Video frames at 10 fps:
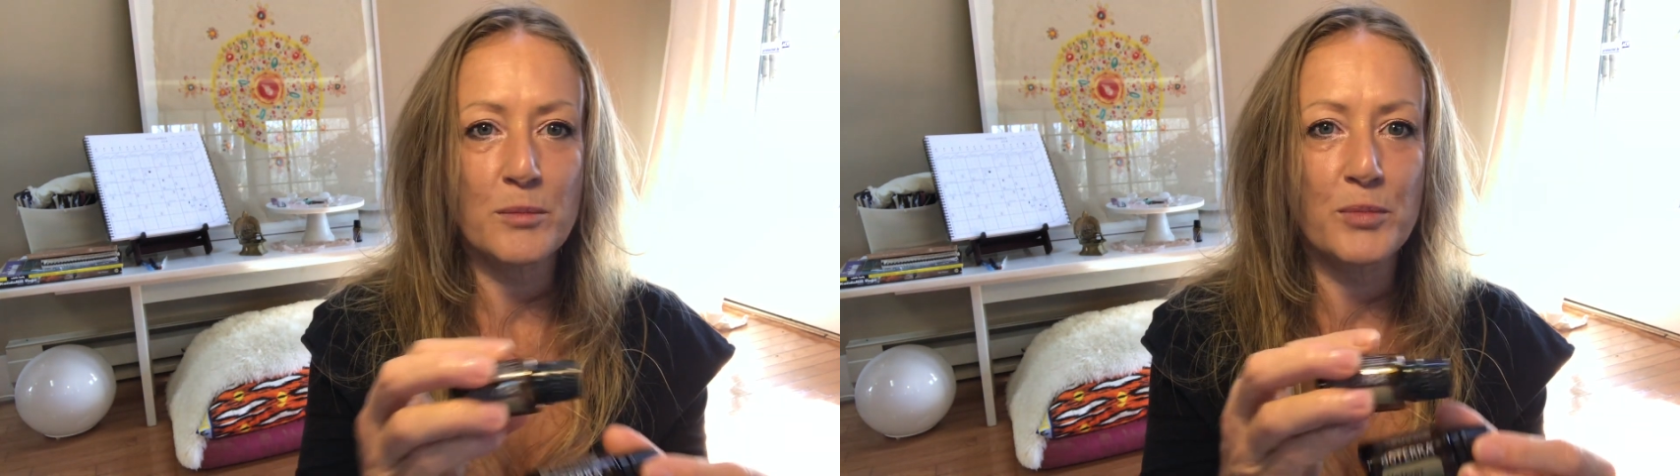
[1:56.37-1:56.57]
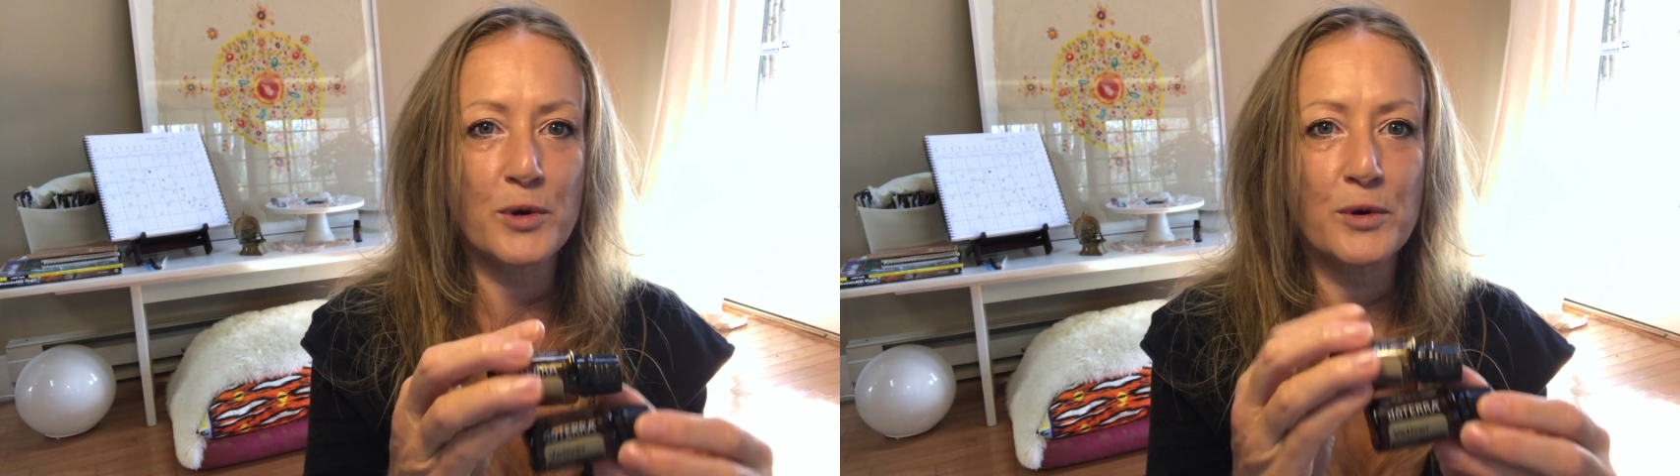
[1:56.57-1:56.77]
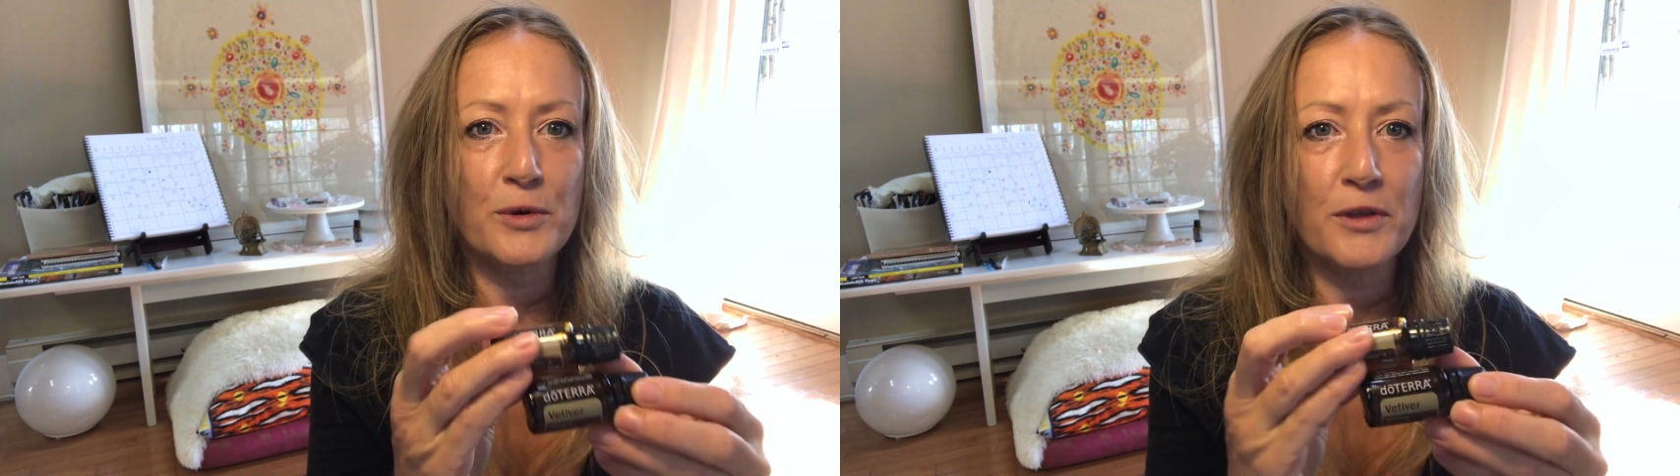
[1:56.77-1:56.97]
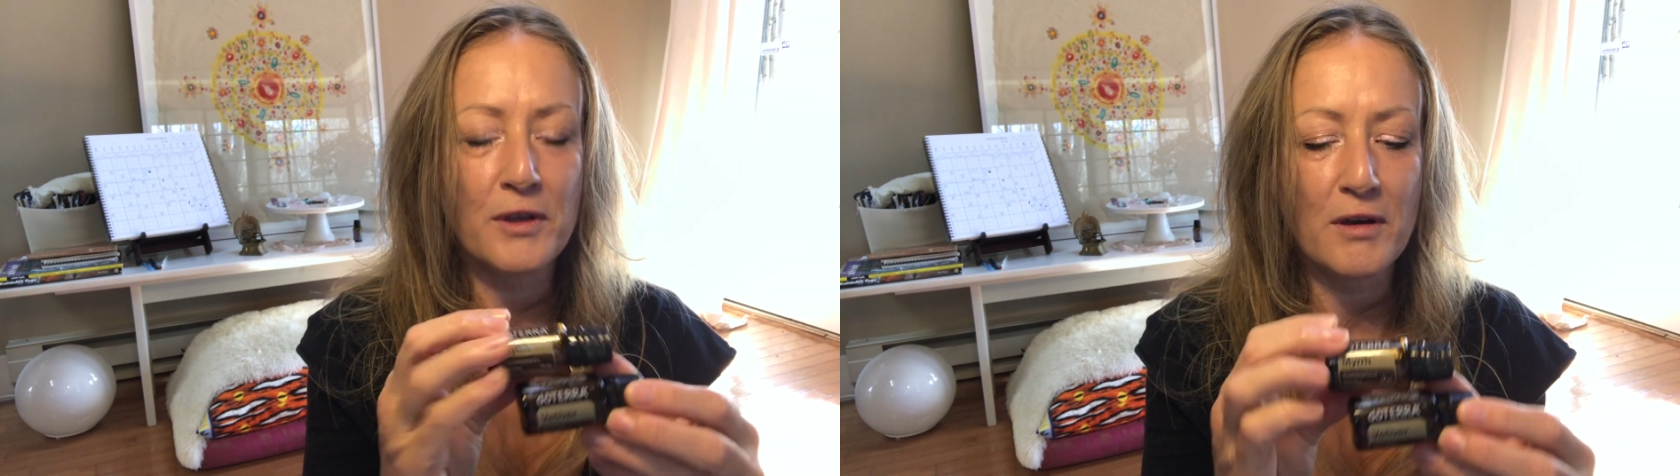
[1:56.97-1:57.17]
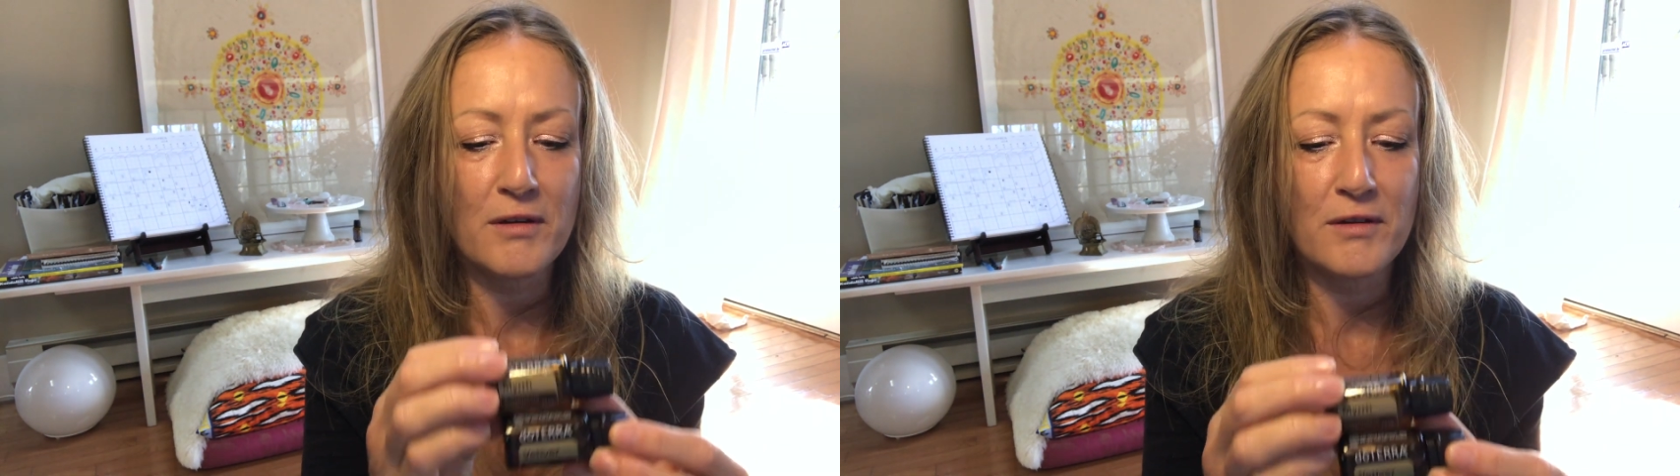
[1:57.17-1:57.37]
both
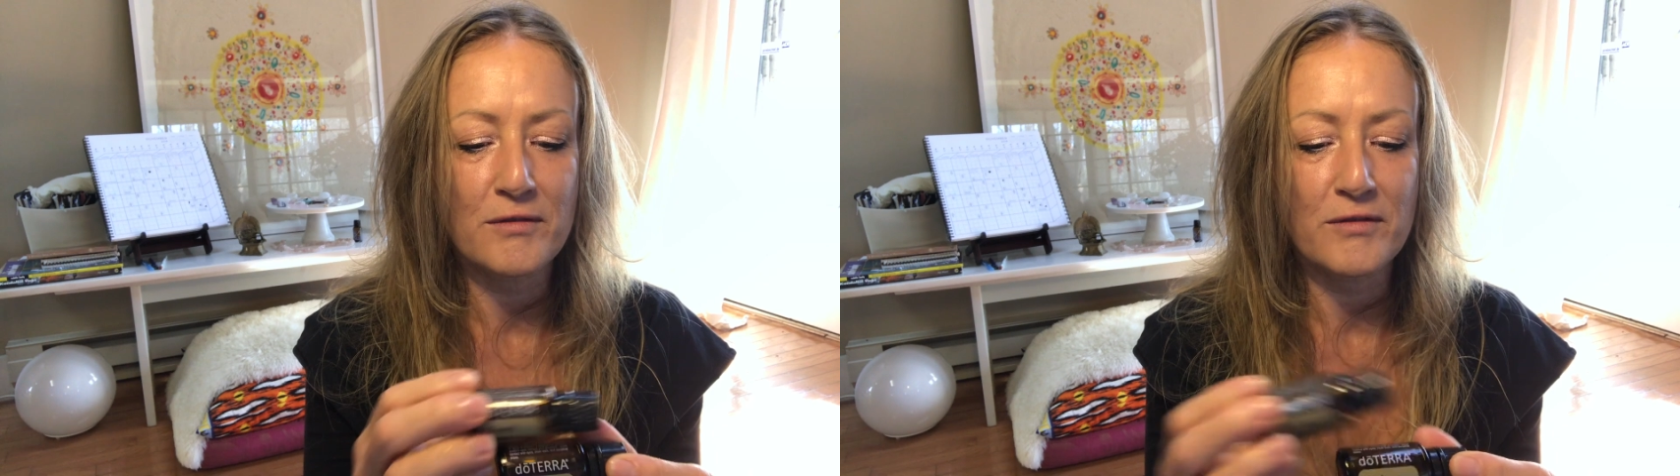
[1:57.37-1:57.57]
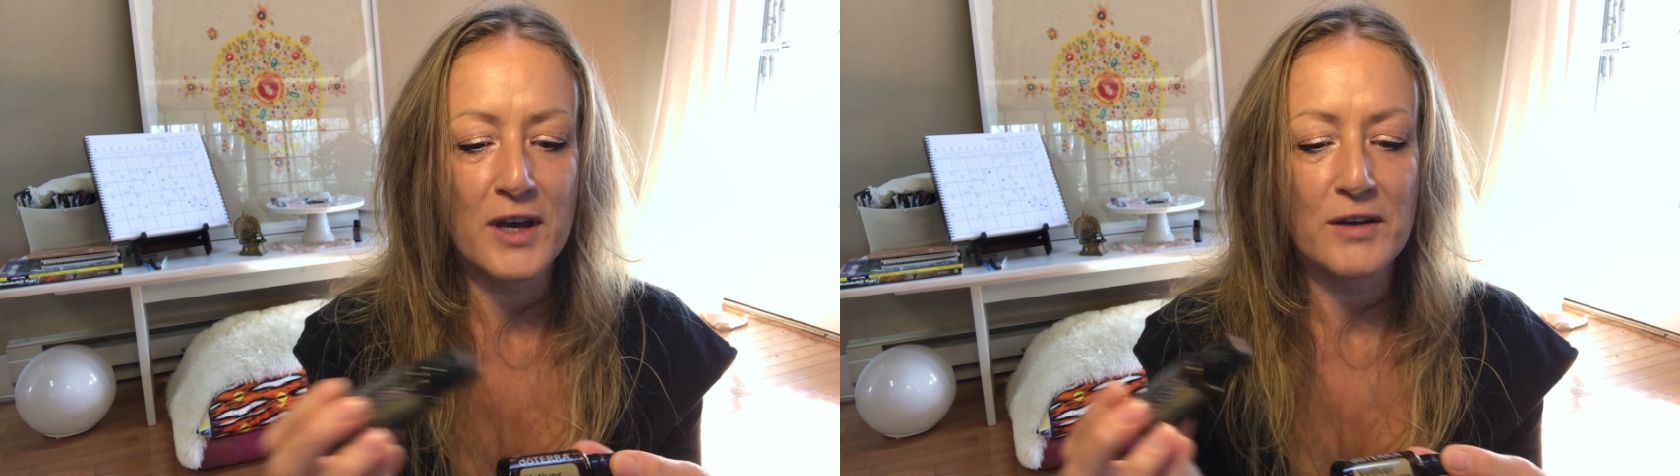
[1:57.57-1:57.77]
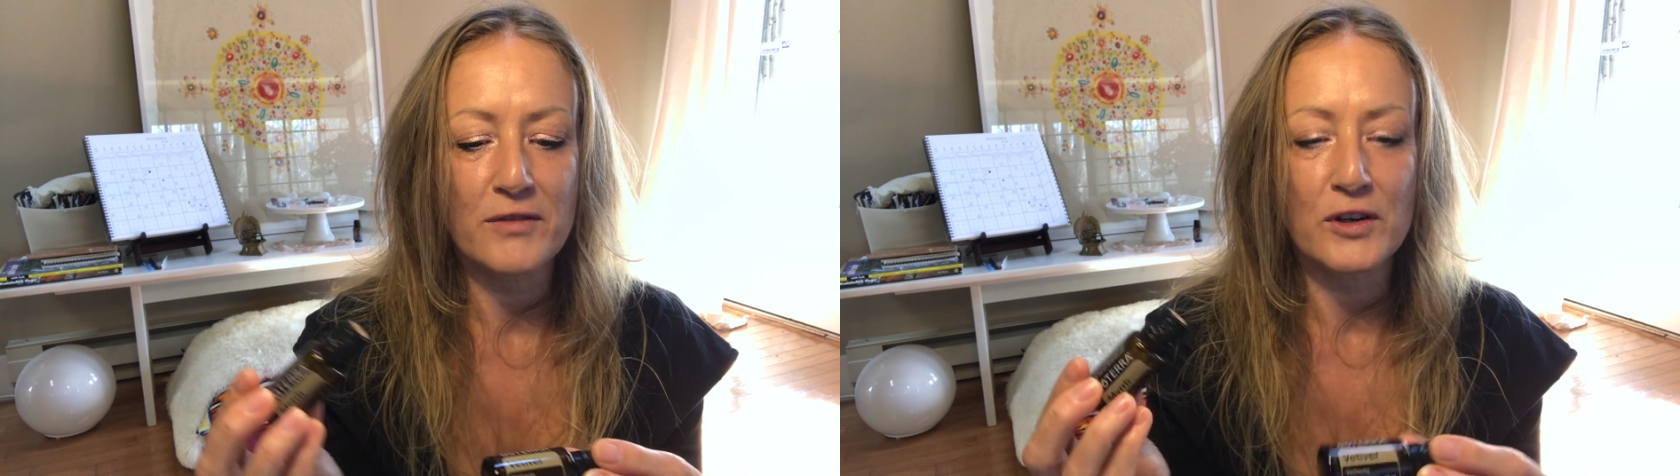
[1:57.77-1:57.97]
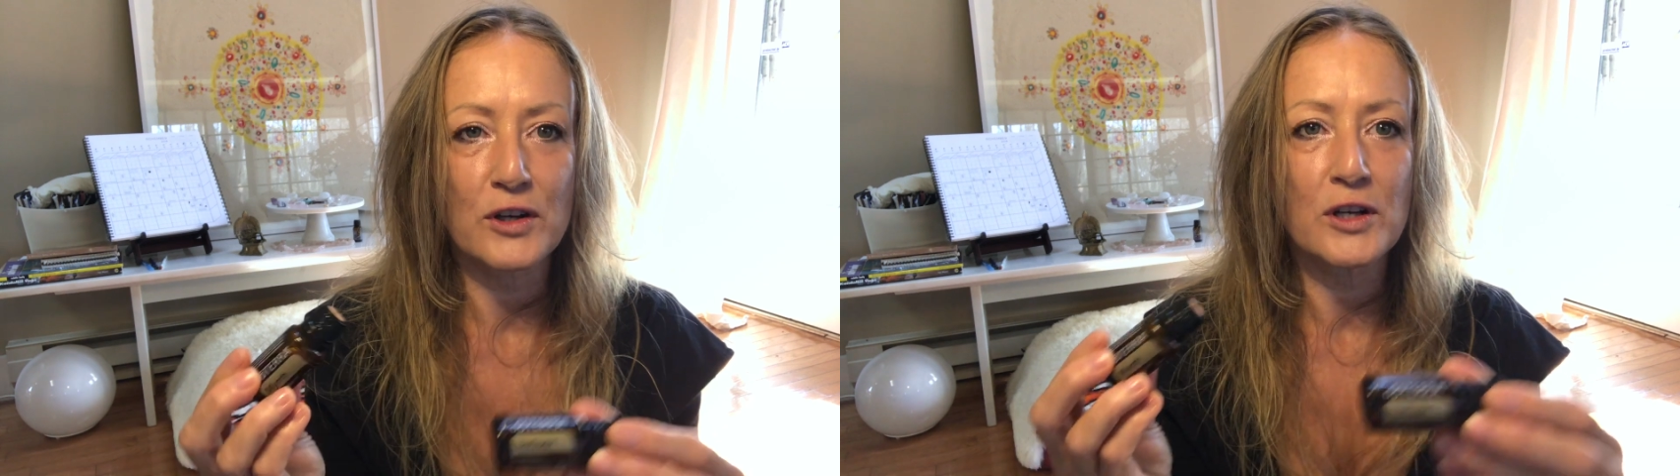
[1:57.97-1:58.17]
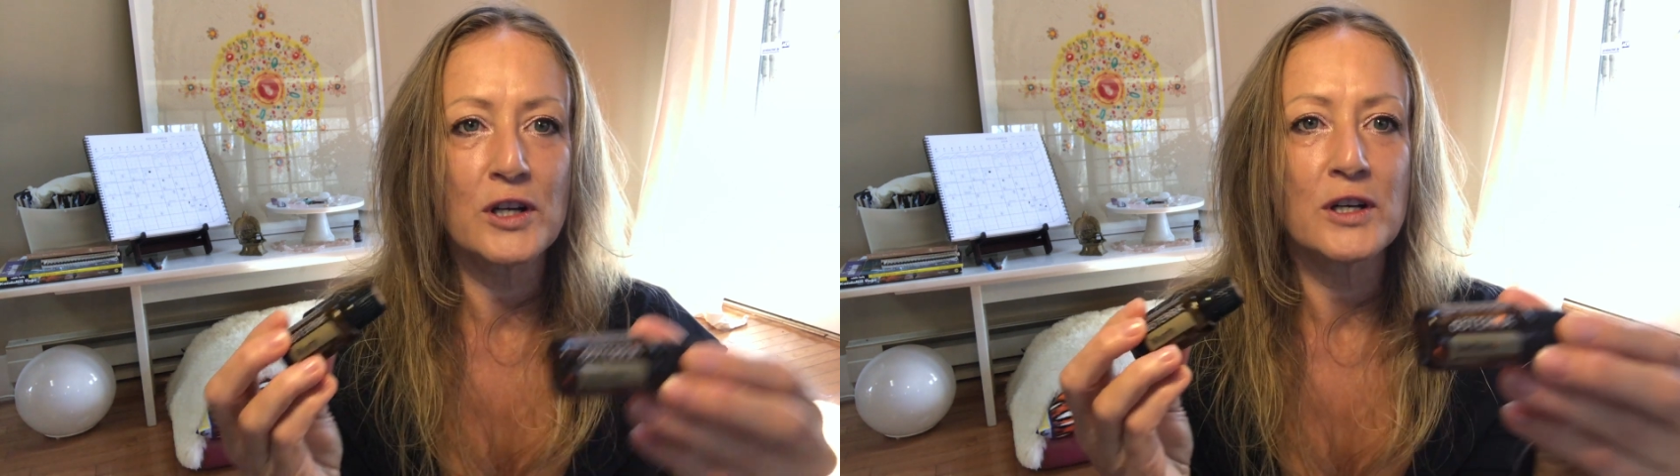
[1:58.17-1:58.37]

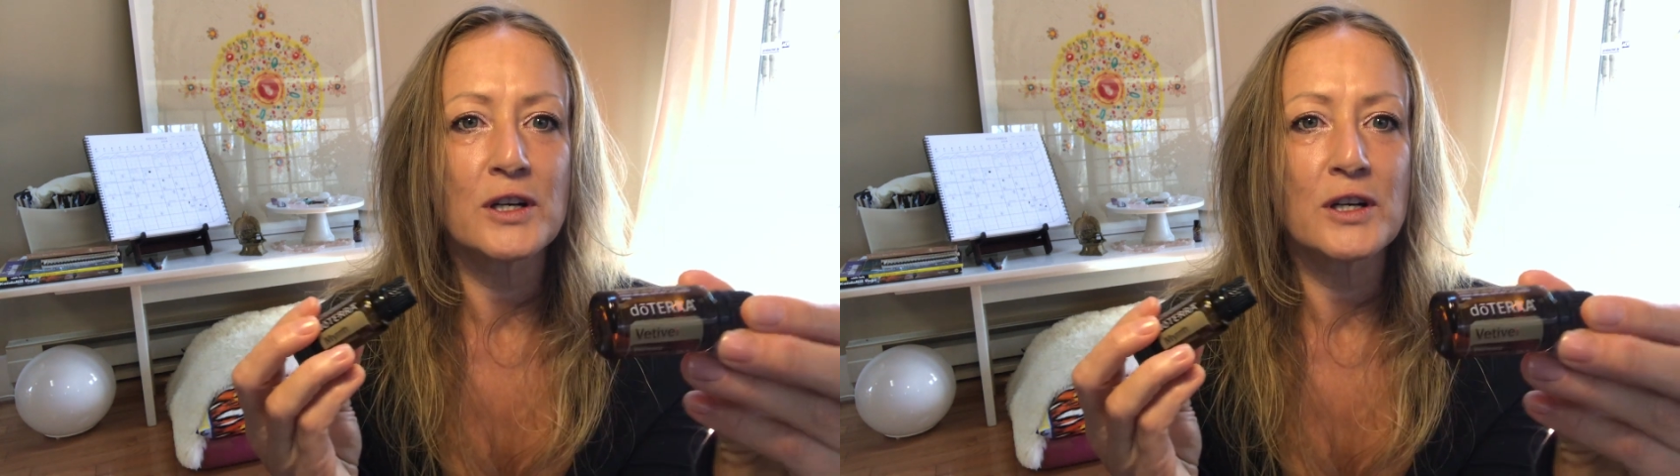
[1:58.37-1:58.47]
vetiver